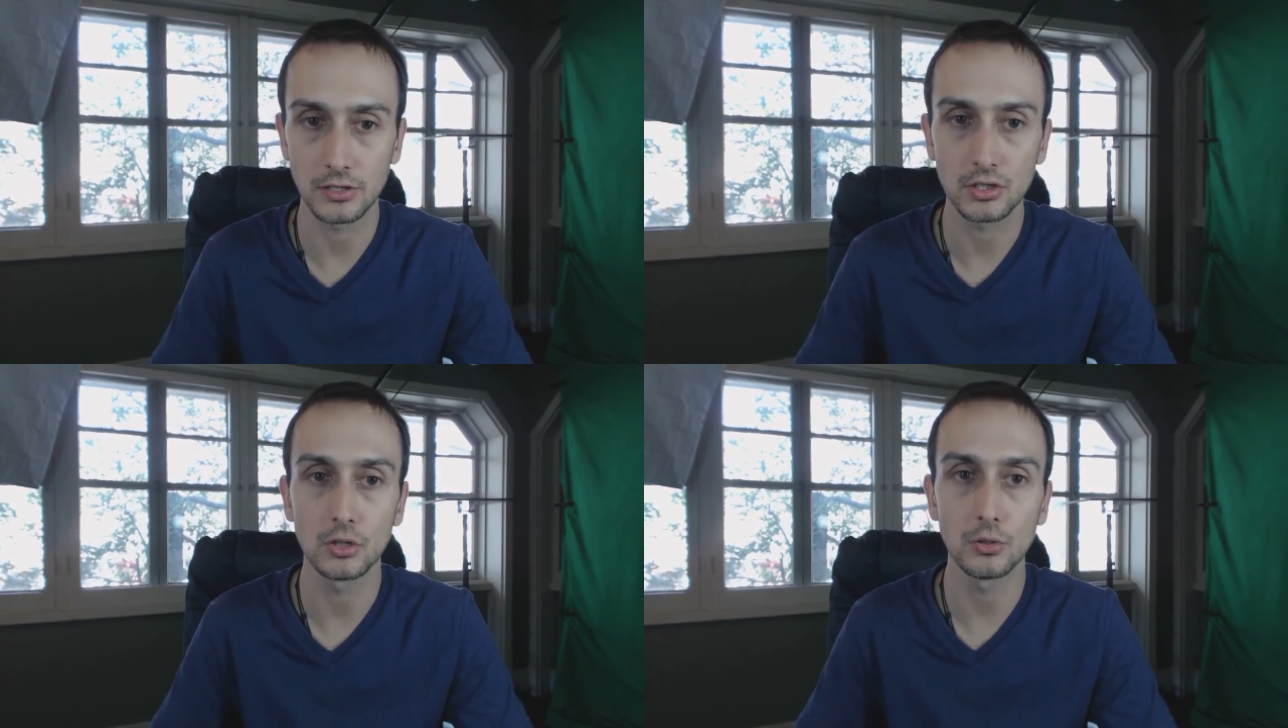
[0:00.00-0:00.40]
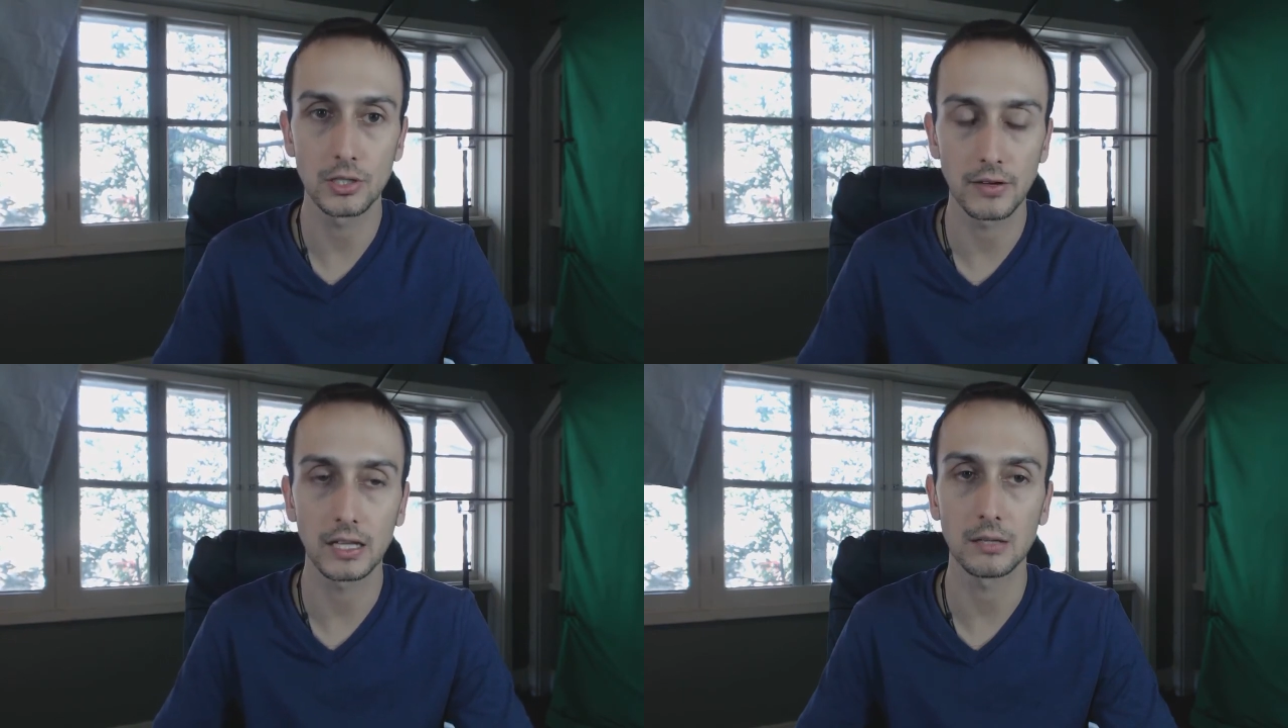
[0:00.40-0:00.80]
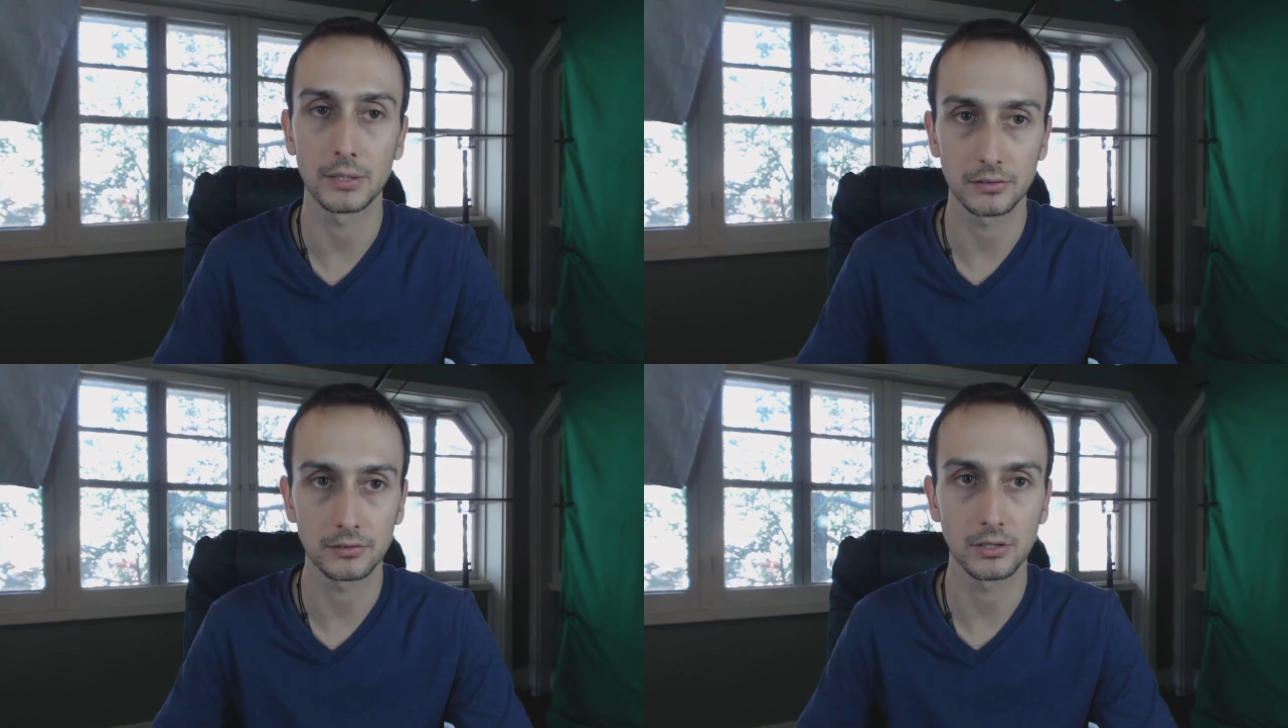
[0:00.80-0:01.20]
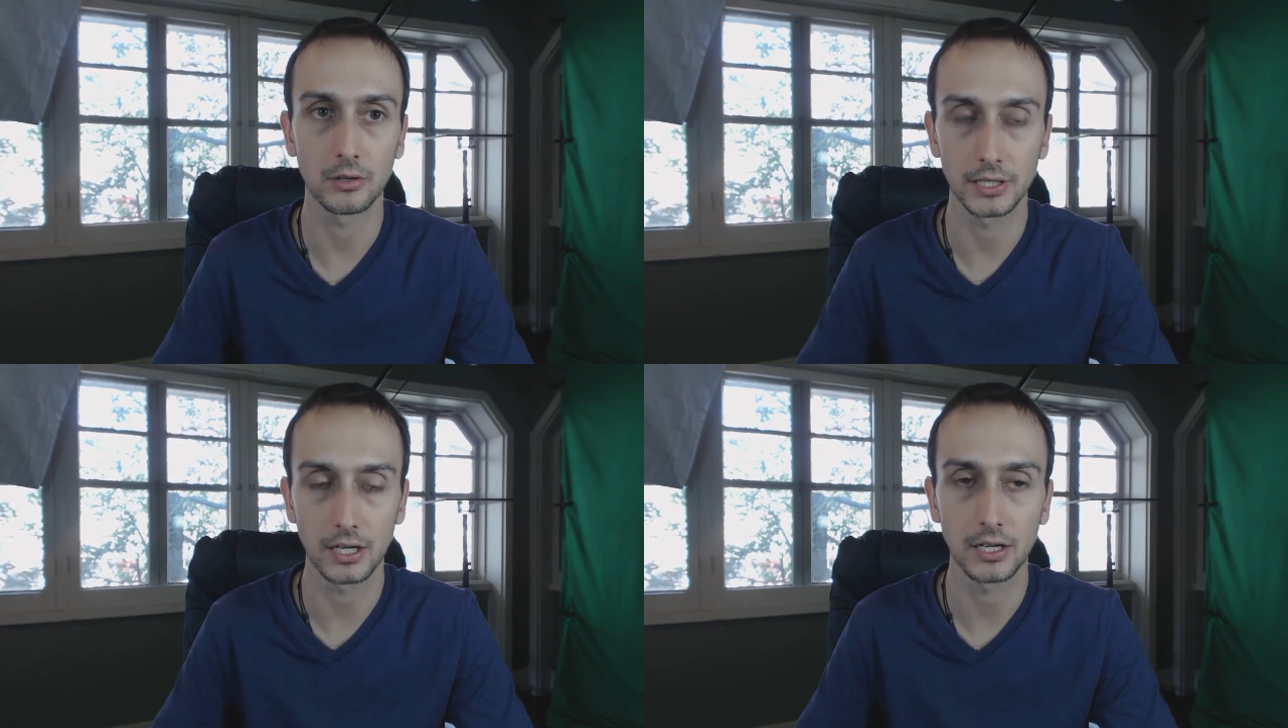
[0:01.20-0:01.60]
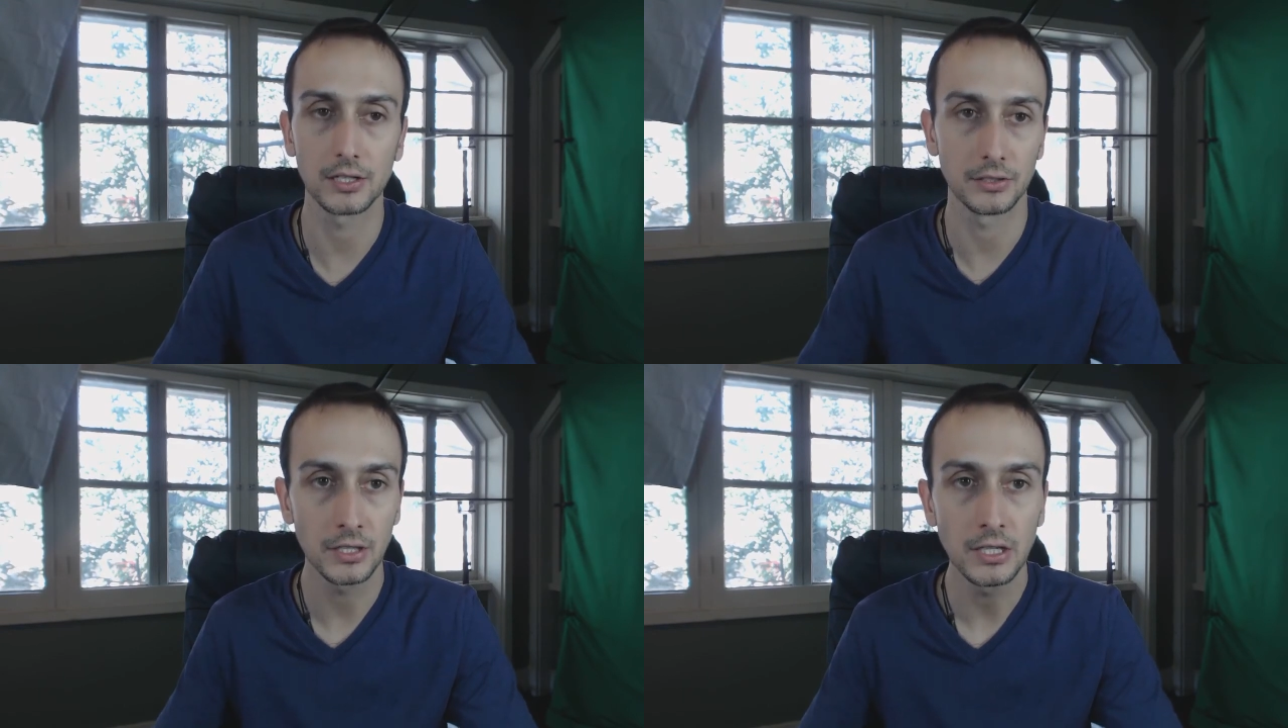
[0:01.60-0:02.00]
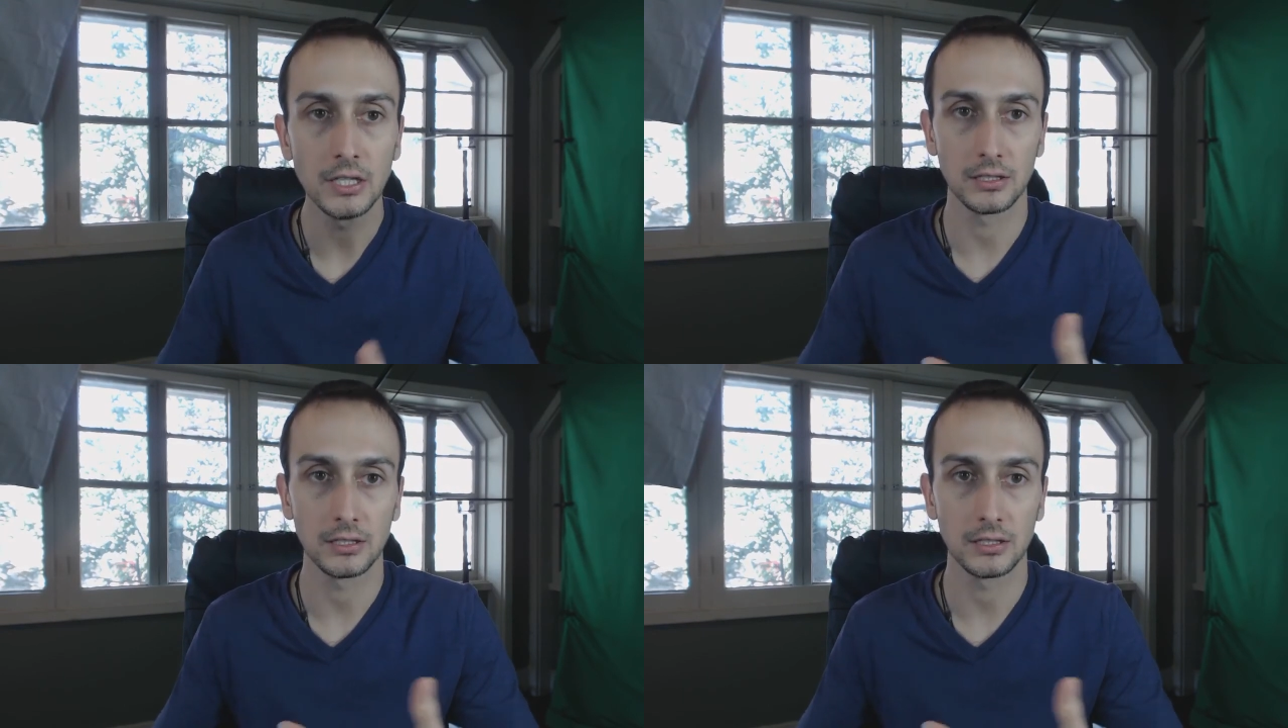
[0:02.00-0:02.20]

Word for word: intuitive element going on and